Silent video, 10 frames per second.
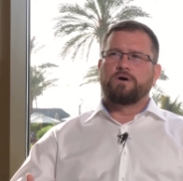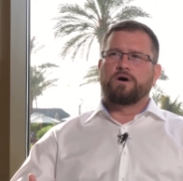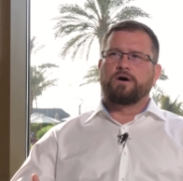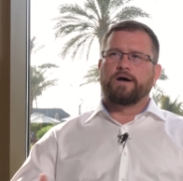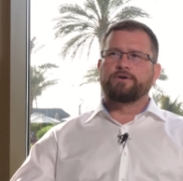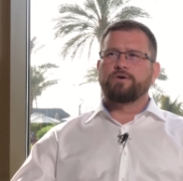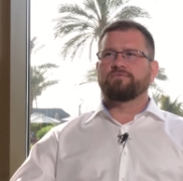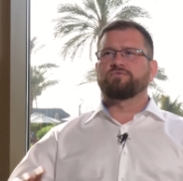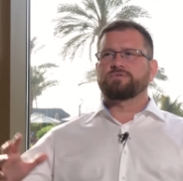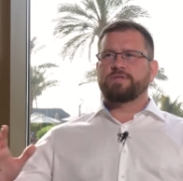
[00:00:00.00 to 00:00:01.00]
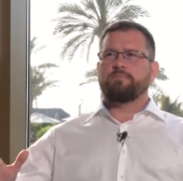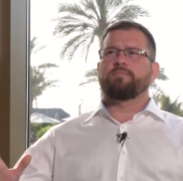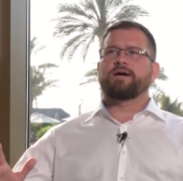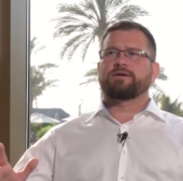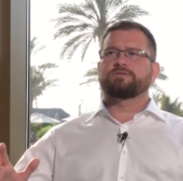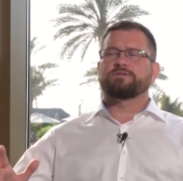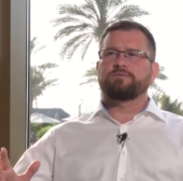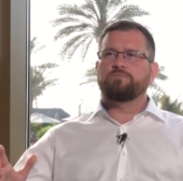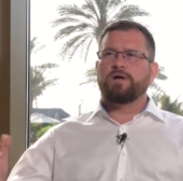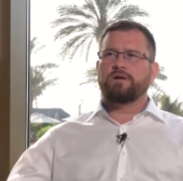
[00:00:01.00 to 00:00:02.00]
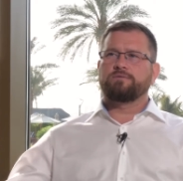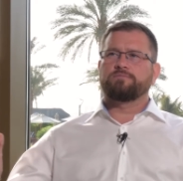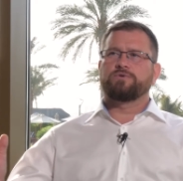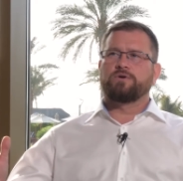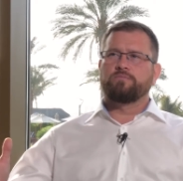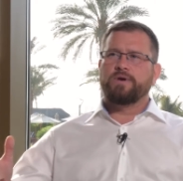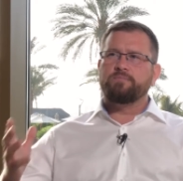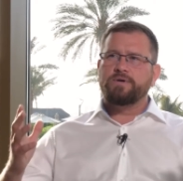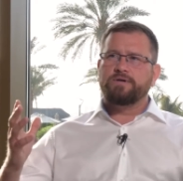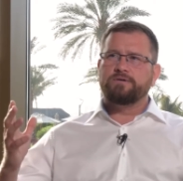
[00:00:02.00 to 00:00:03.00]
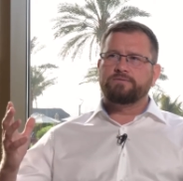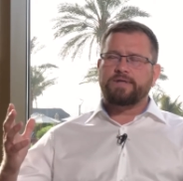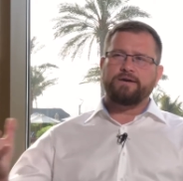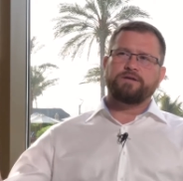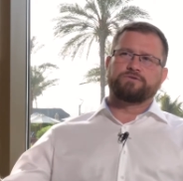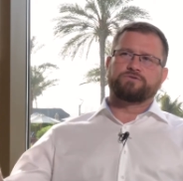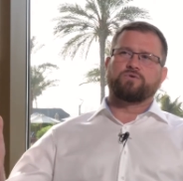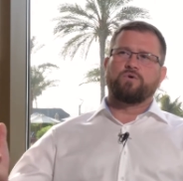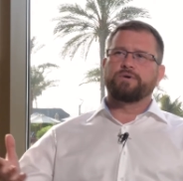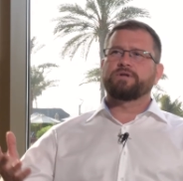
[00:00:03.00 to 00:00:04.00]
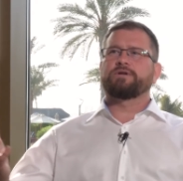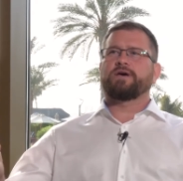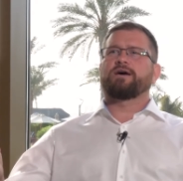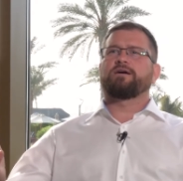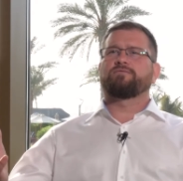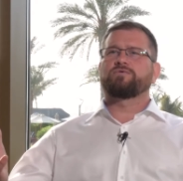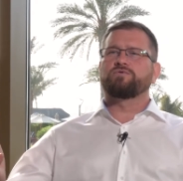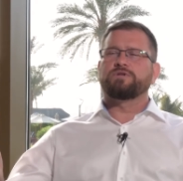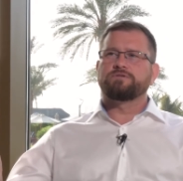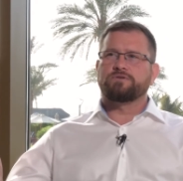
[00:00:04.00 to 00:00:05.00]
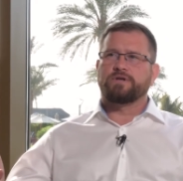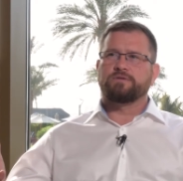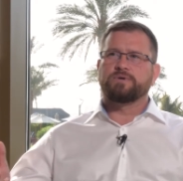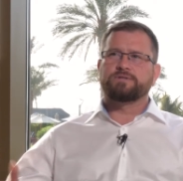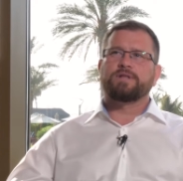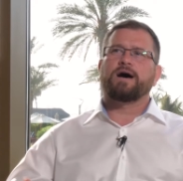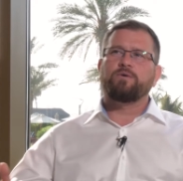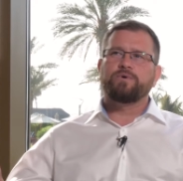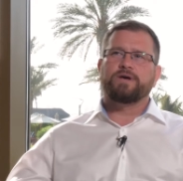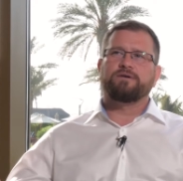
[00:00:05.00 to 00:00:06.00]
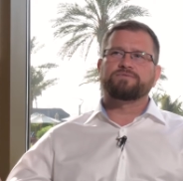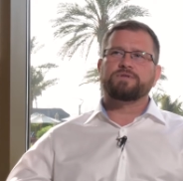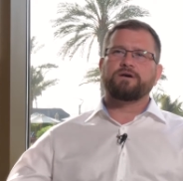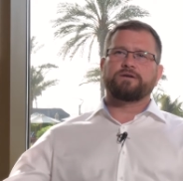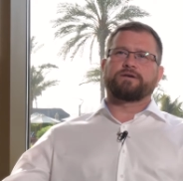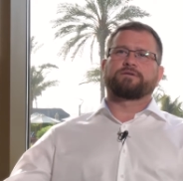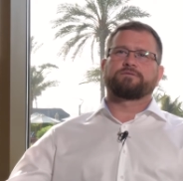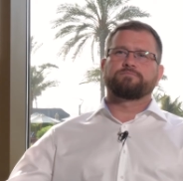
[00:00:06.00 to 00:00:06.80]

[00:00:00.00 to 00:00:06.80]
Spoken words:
and you have to step back and see, well, maybe 10 years ago we didn't have good internet, but now we have Starlink.